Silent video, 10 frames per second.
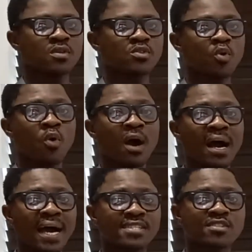So,
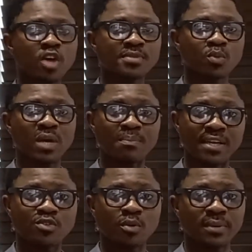at subsequent
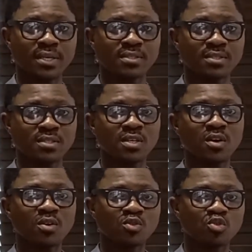measurements,
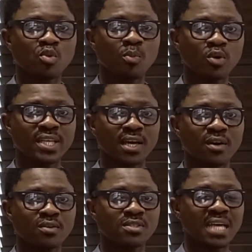two
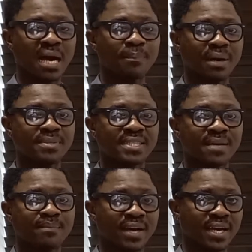models are
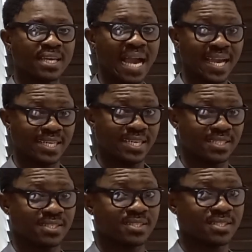permitted by IAS
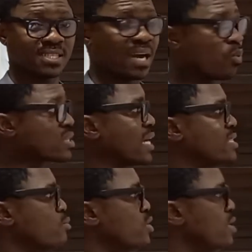16. And what are
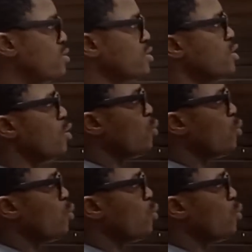the models?